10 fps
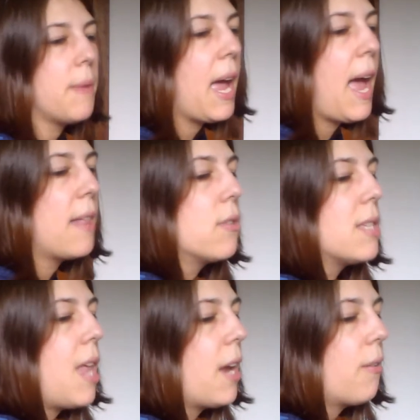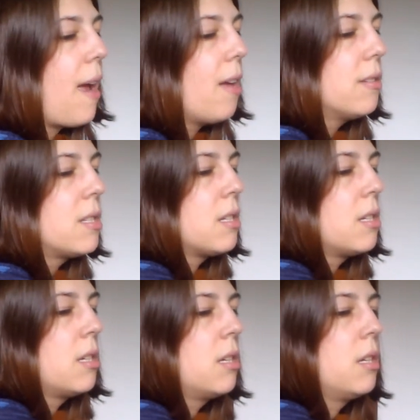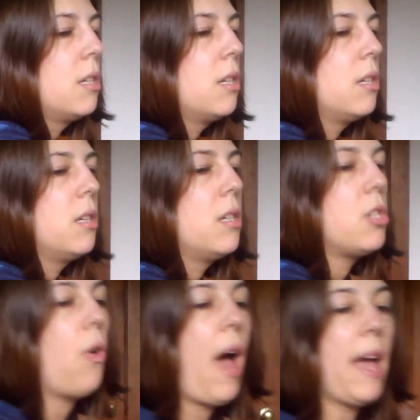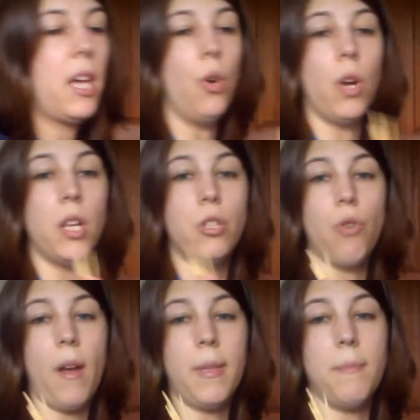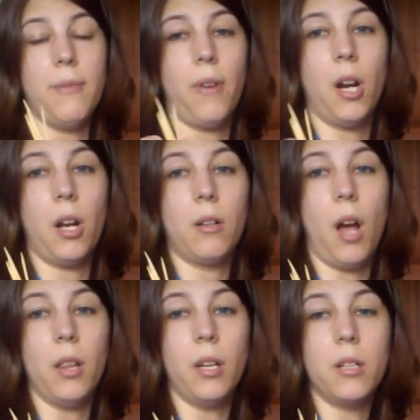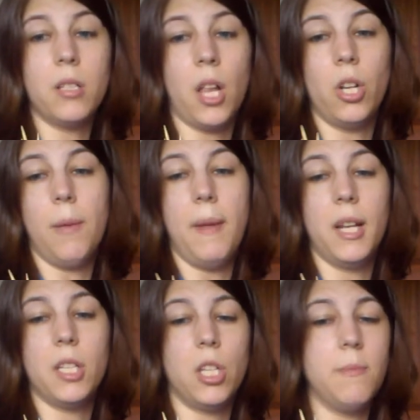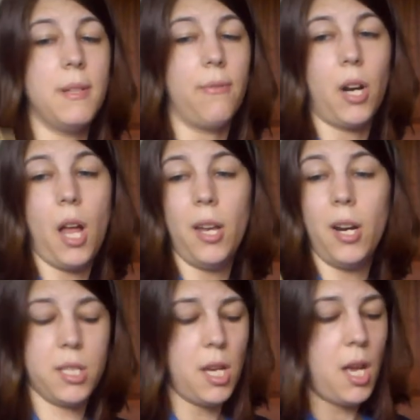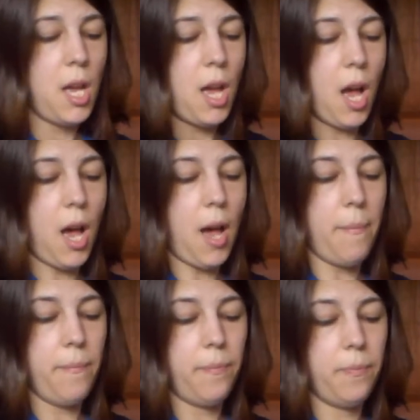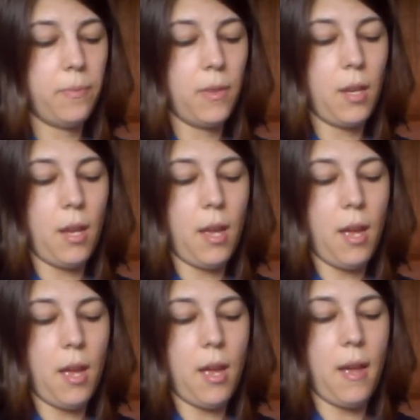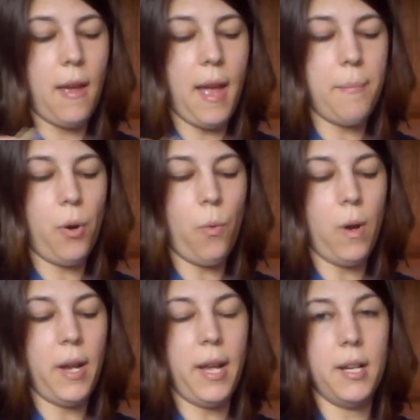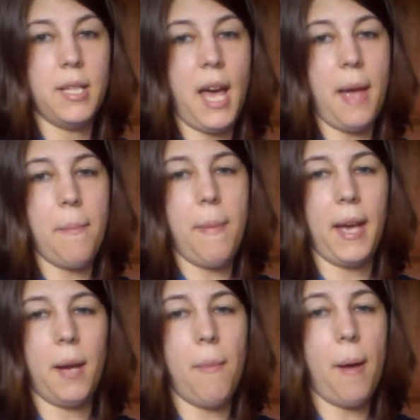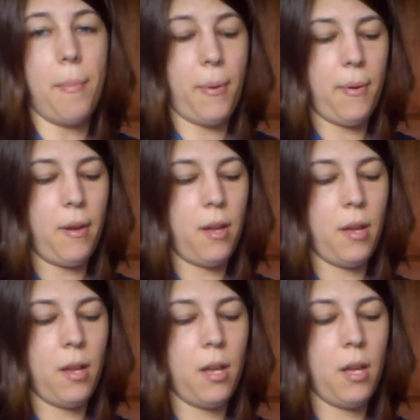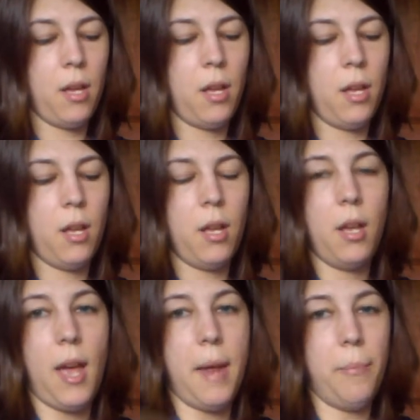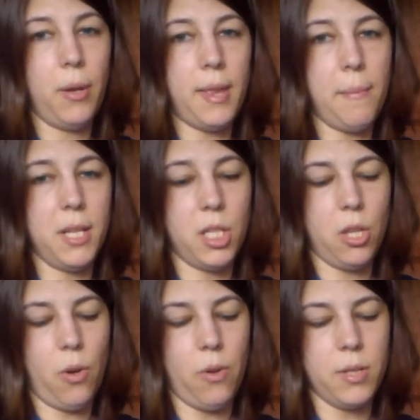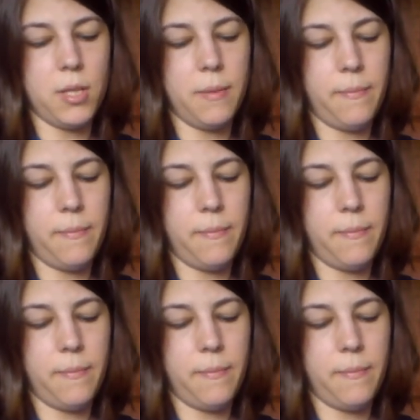I had those lying around. So you could draw them different colors, color them in, excuse me, different colors, and put one at a time, pick them up, and put them into the holes.